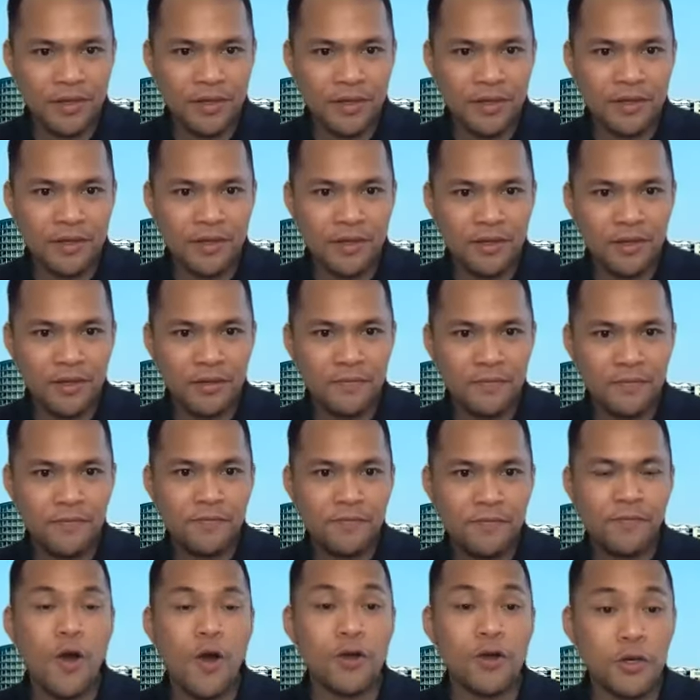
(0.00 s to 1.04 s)
Hmm?
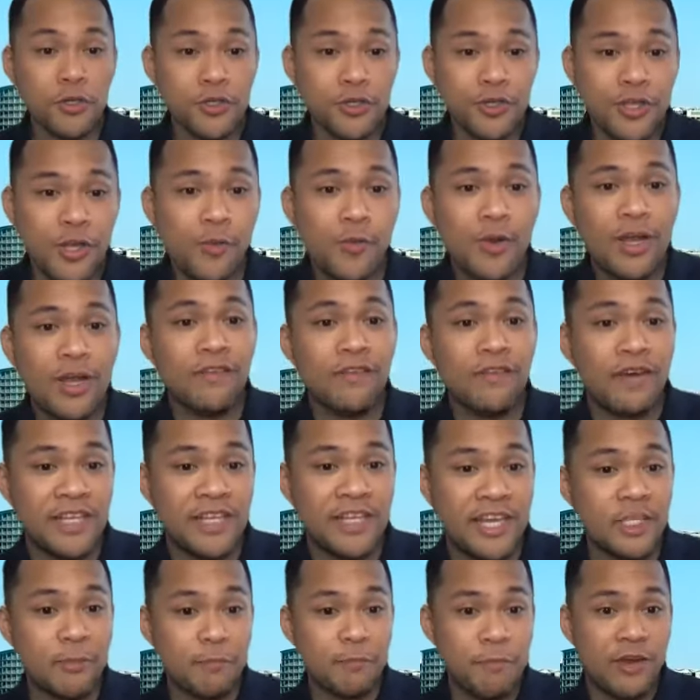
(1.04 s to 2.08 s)
Focus on the
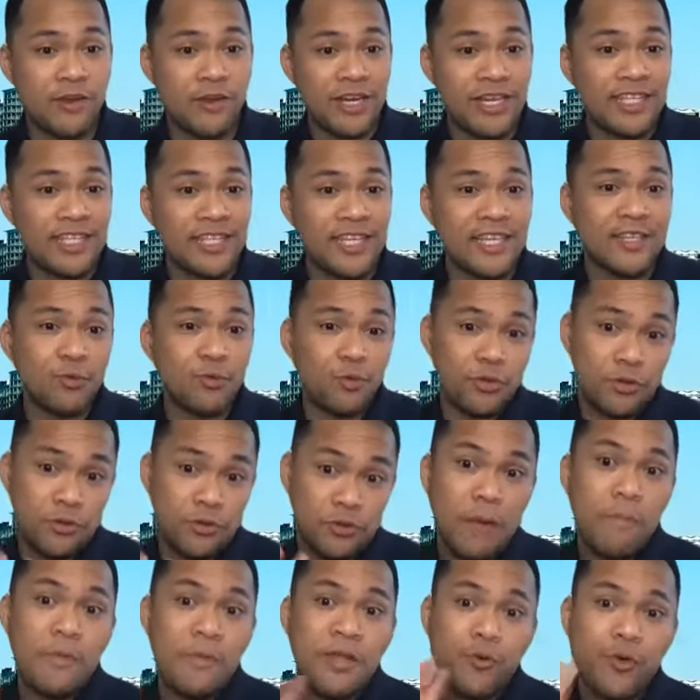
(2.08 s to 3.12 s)
relevant experiences.
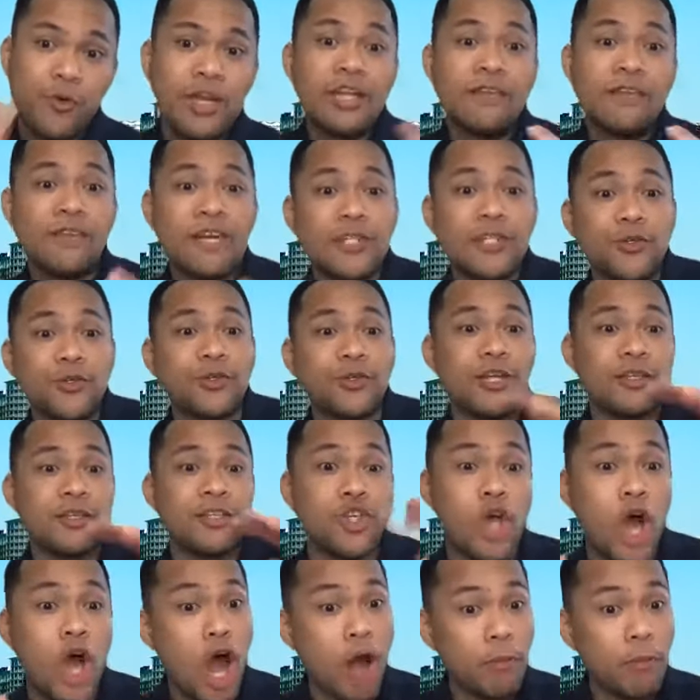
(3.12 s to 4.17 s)
To, I mean, relevant to the
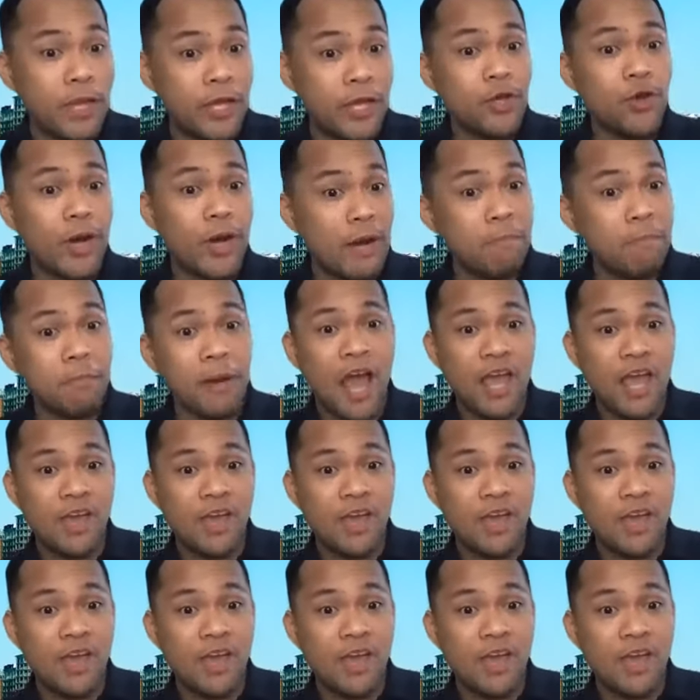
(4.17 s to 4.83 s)
job that you're applying